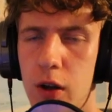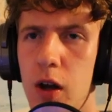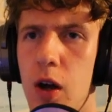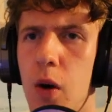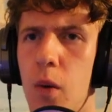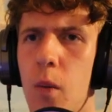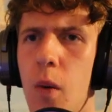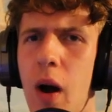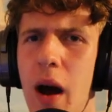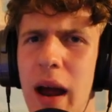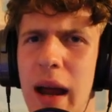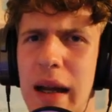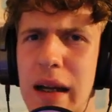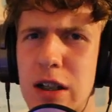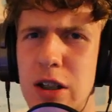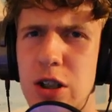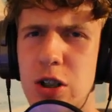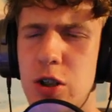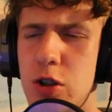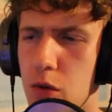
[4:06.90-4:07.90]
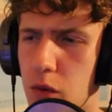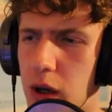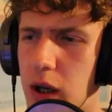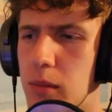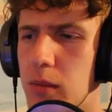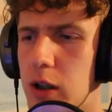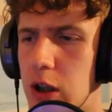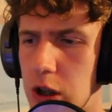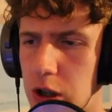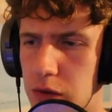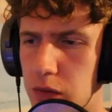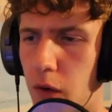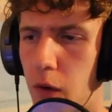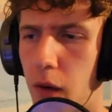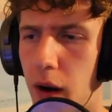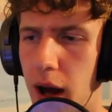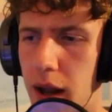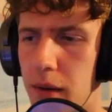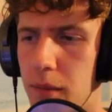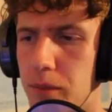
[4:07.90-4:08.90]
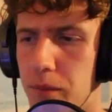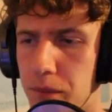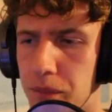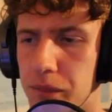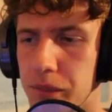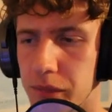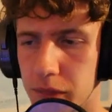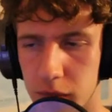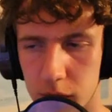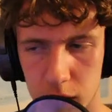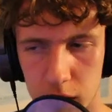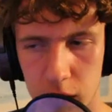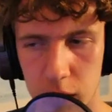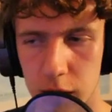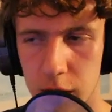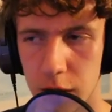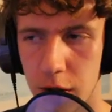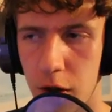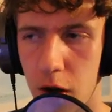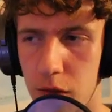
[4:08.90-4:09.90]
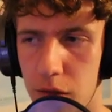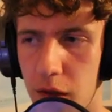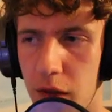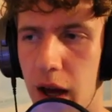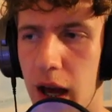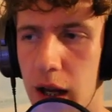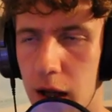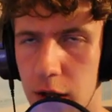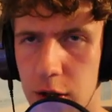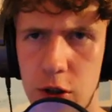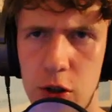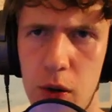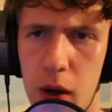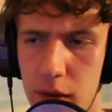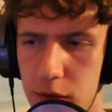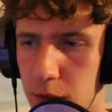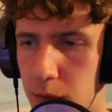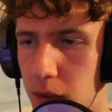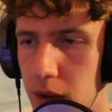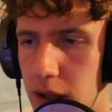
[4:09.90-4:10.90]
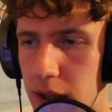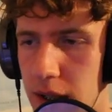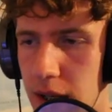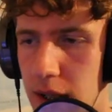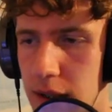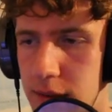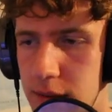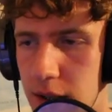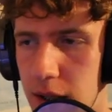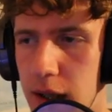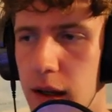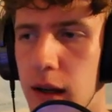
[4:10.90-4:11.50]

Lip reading: were extremely useful, and you know, for that I do have to put it in A tier.